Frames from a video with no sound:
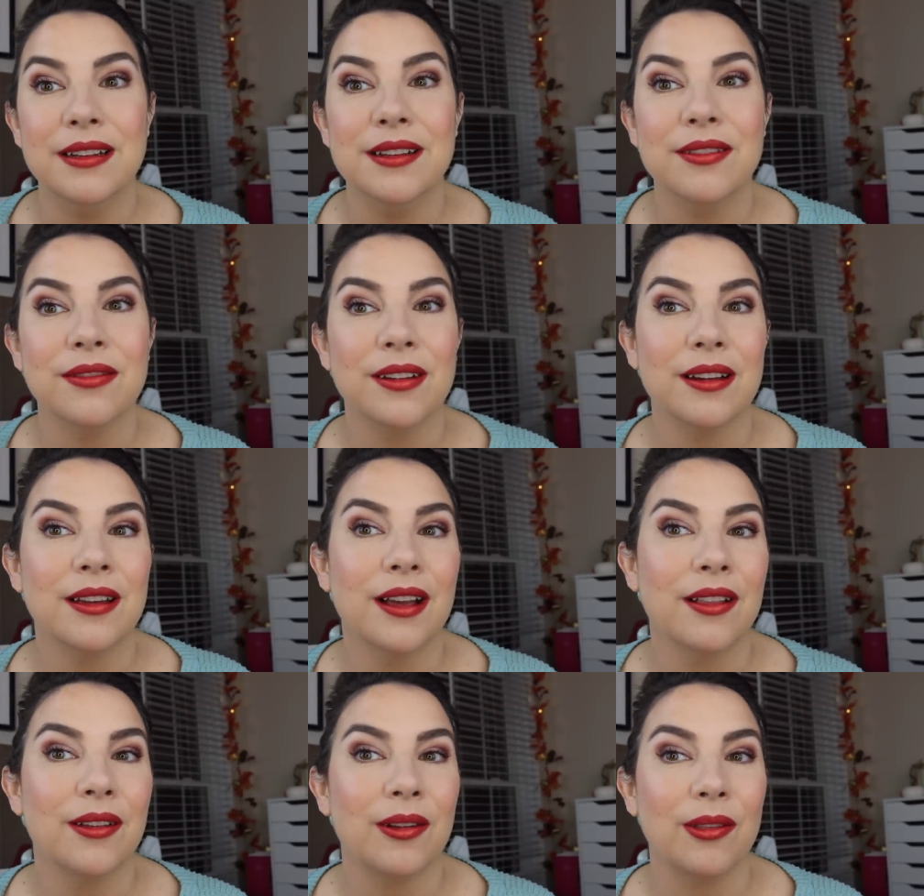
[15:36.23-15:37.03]
a different
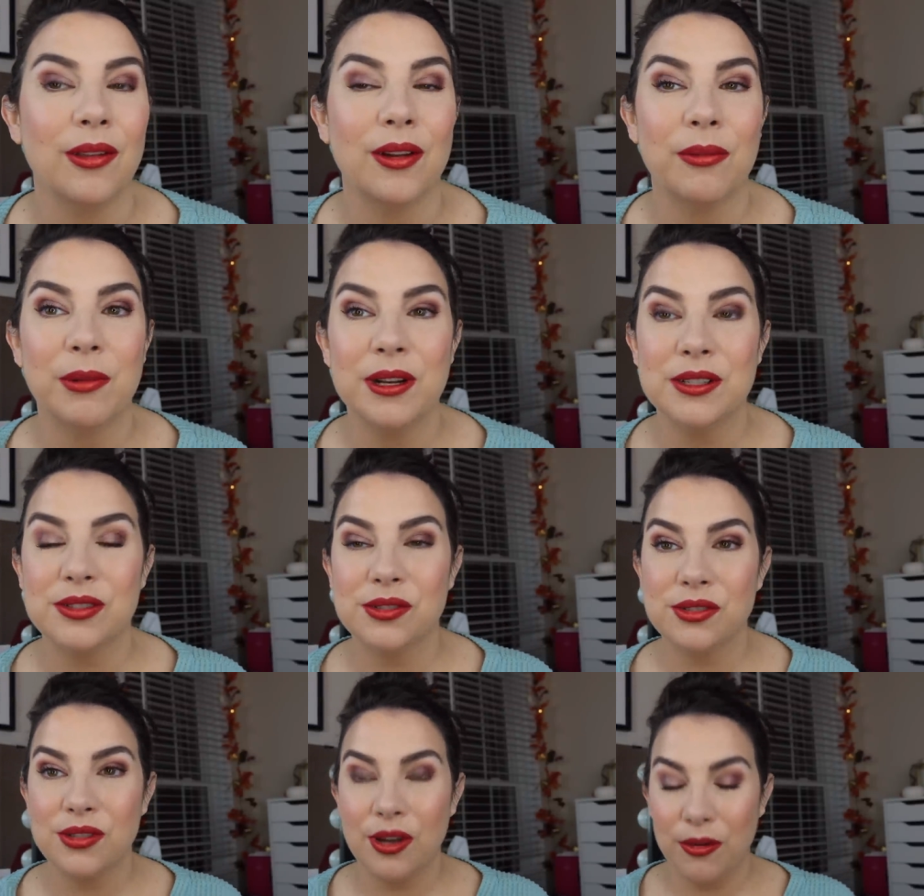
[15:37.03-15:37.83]
color look, but it's
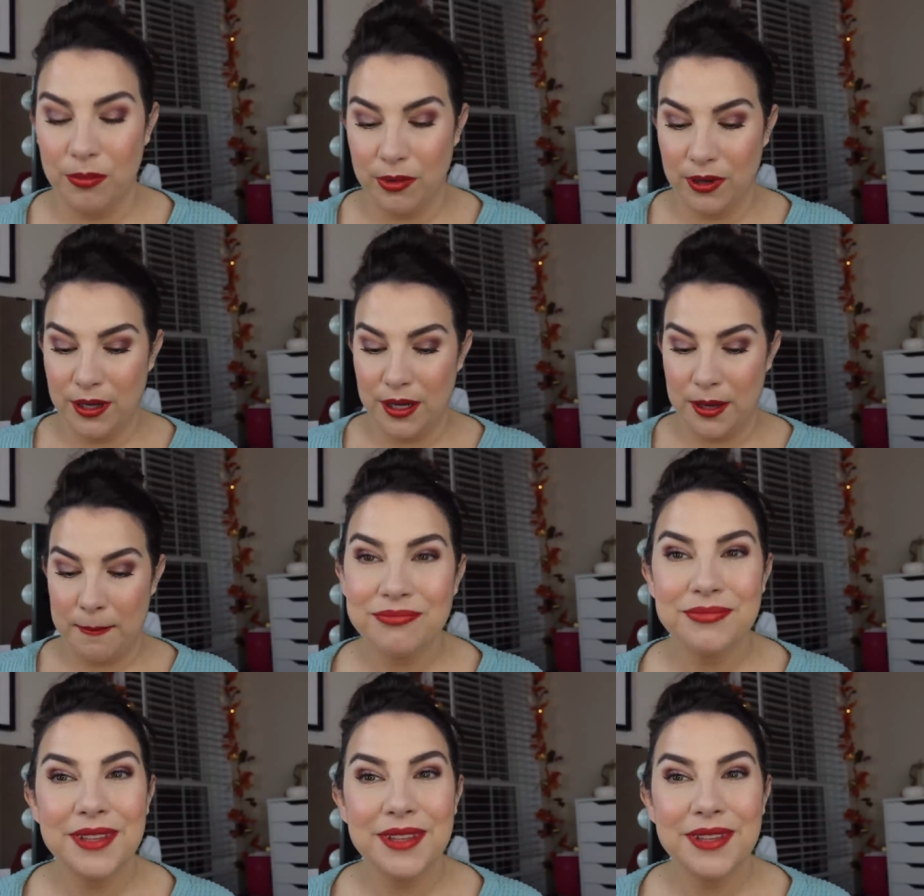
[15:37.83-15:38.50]
so pretty.